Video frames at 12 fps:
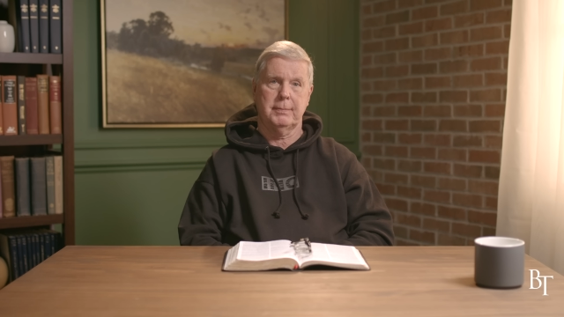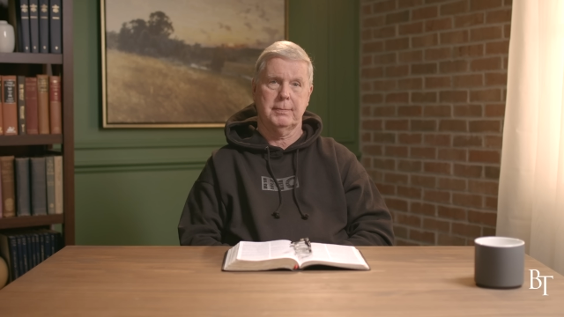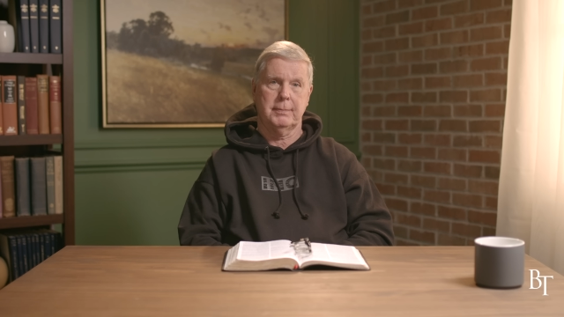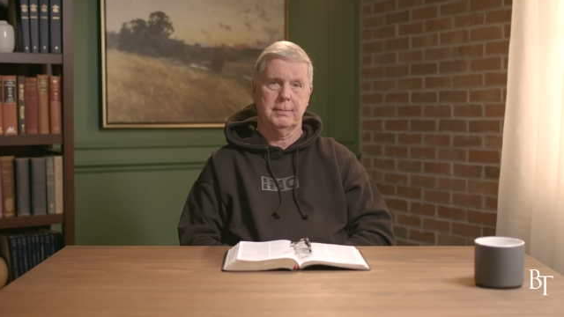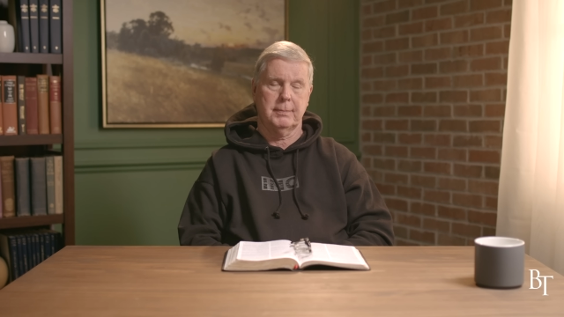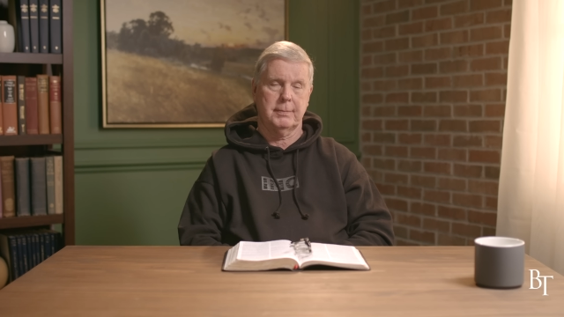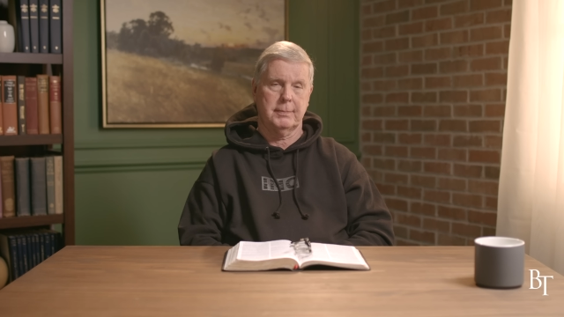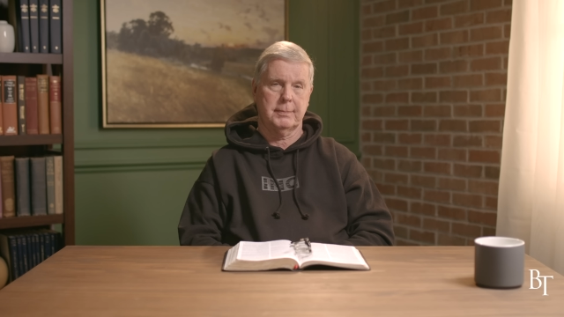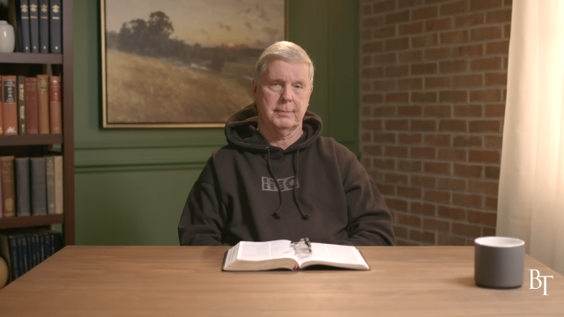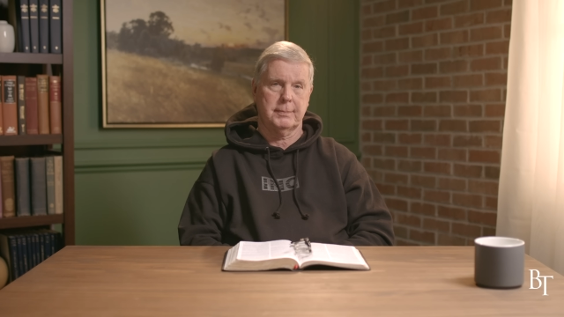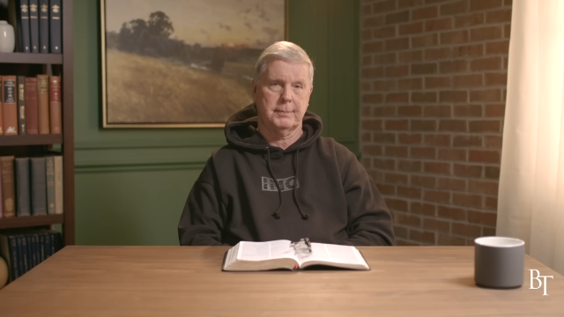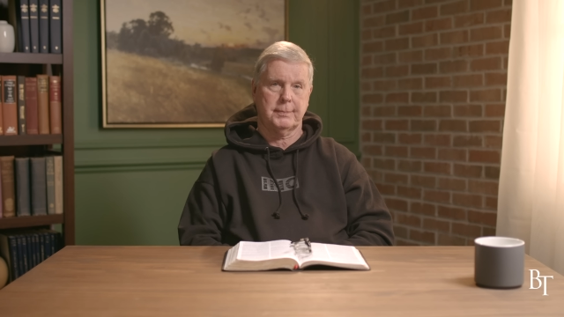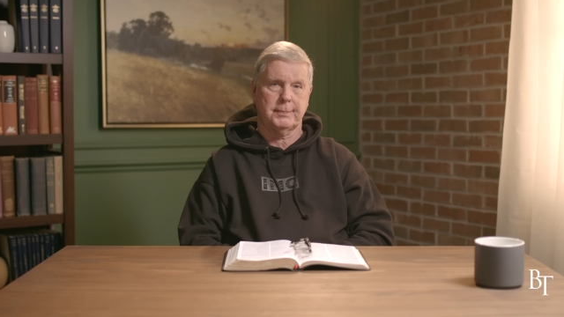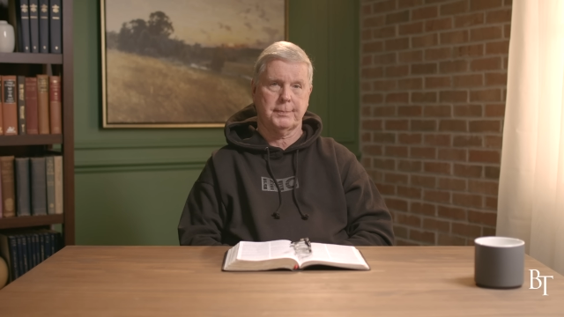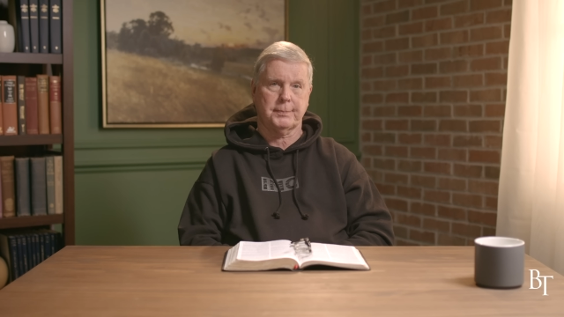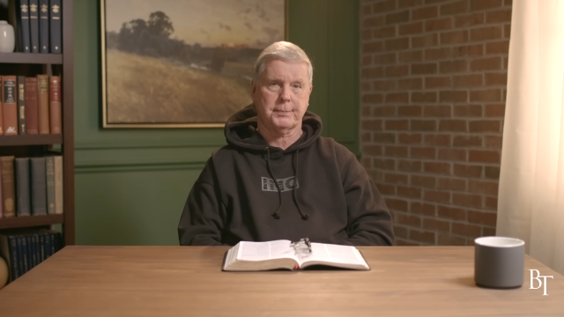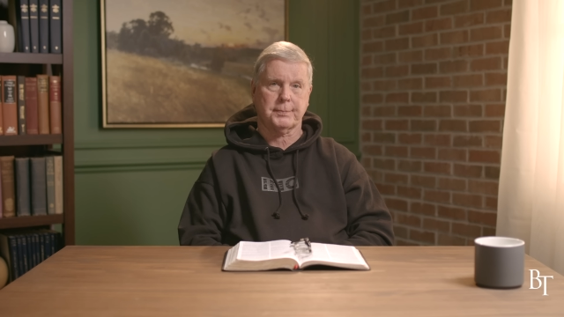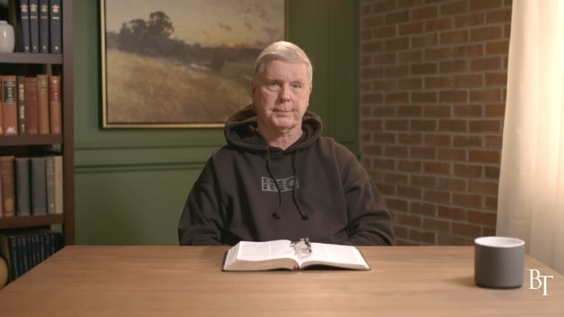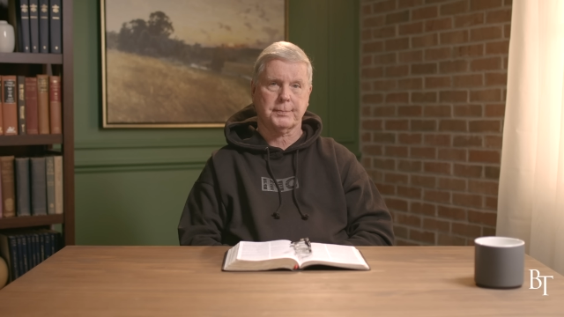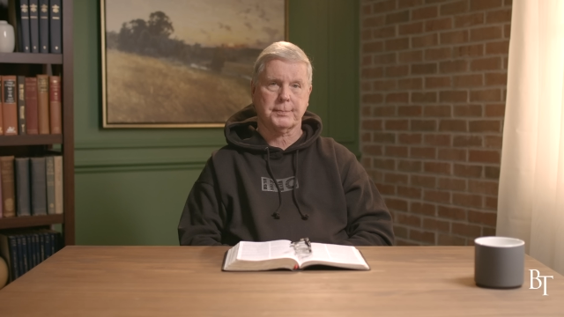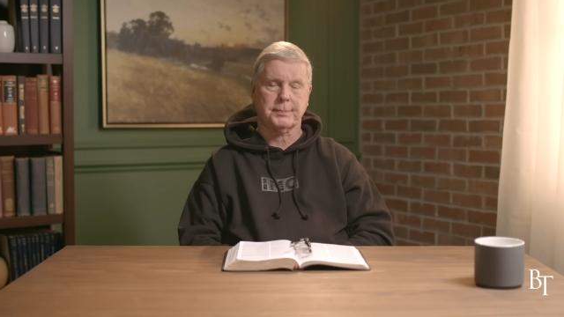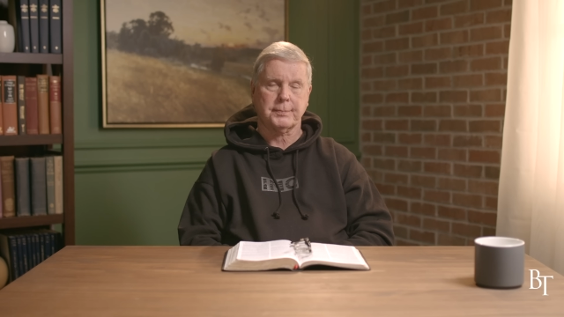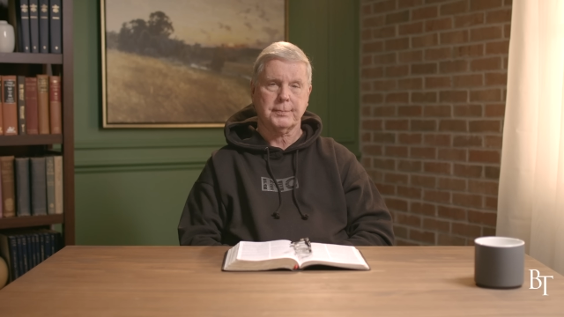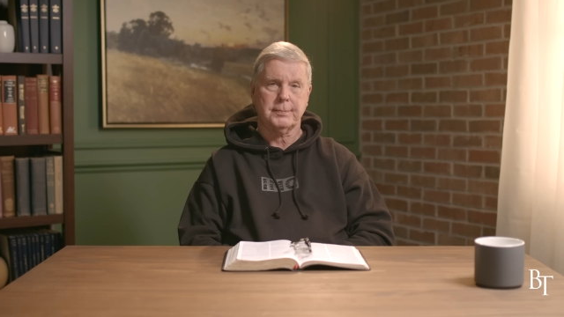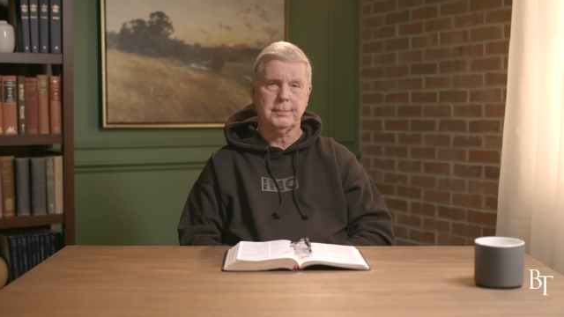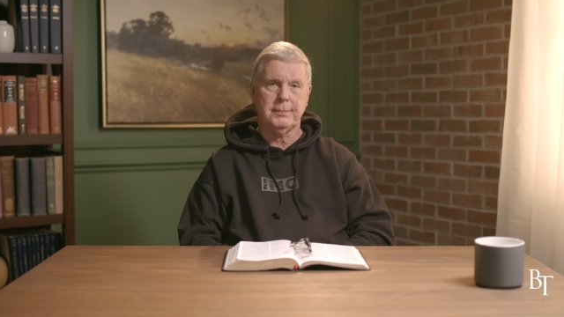Nobody speaks.